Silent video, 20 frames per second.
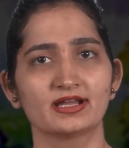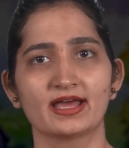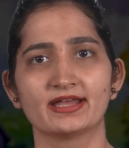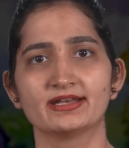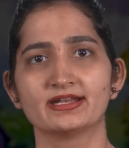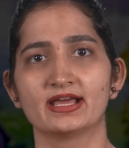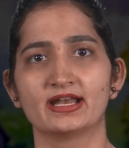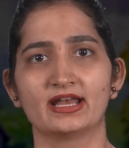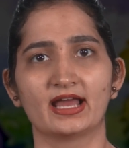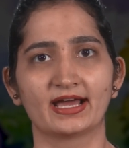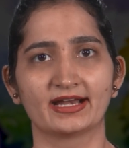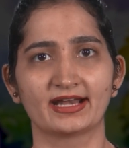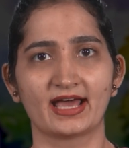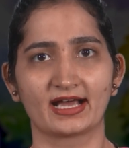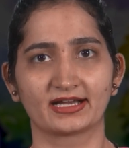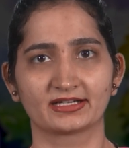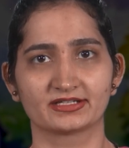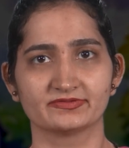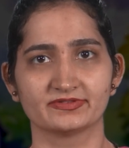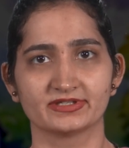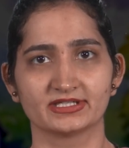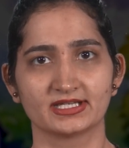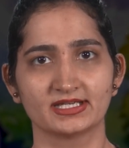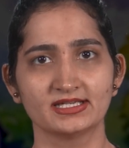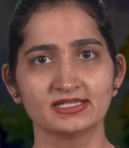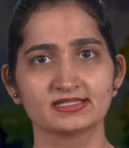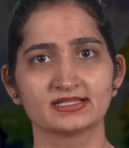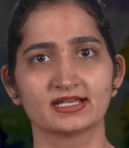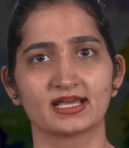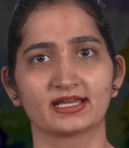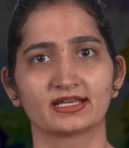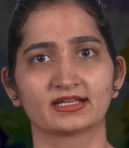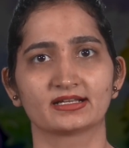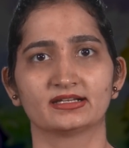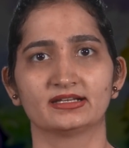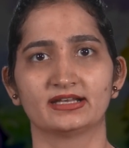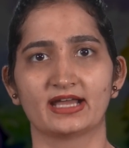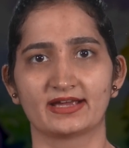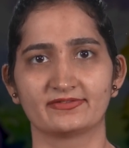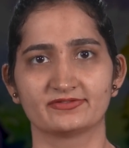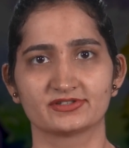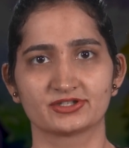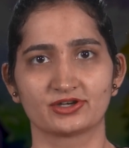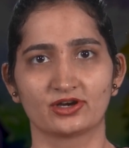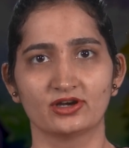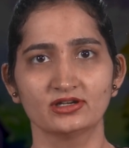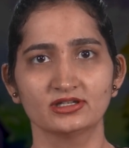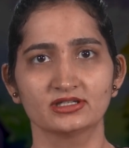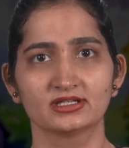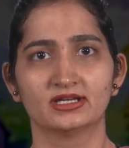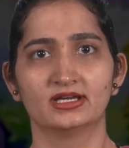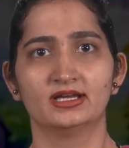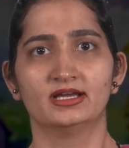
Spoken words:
and allied activities like livestock.